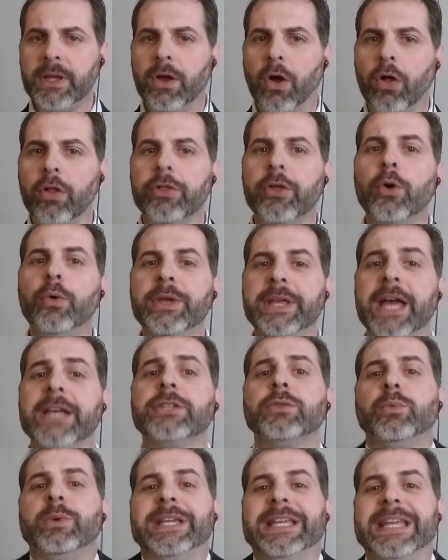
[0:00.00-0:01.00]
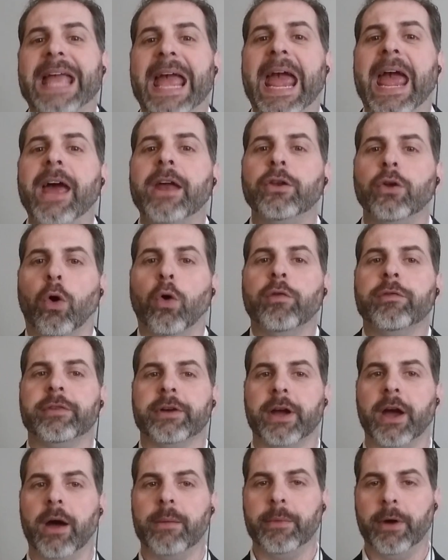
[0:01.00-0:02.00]
although, yes, we can
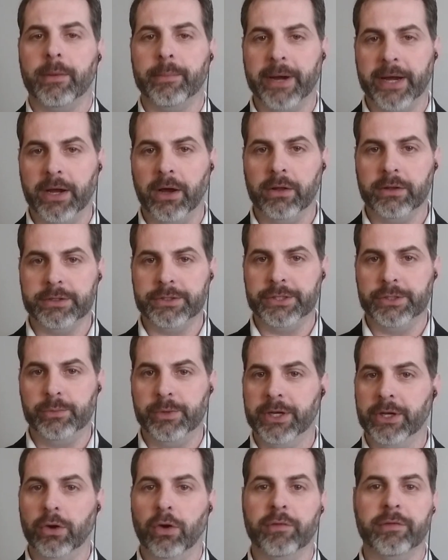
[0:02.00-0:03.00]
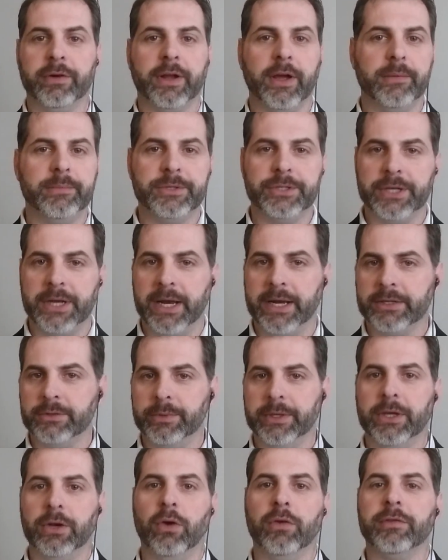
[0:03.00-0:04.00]
overcome our biology, we can overcome genetics,
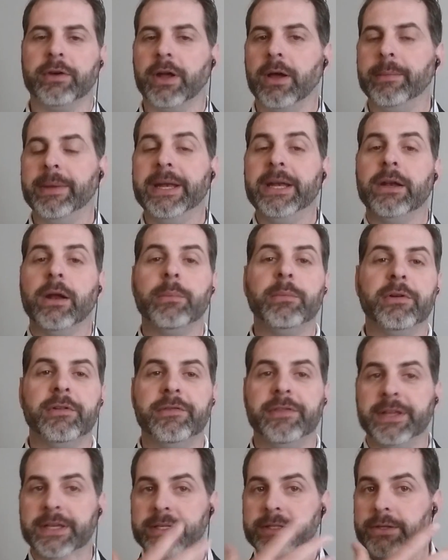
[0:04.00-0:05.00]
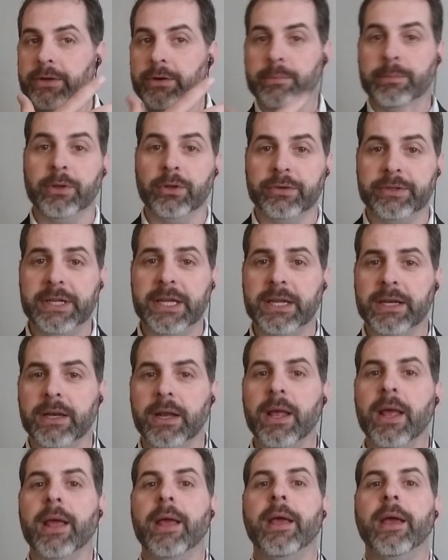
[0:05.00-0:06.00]
we can overcome any number of things that are built in,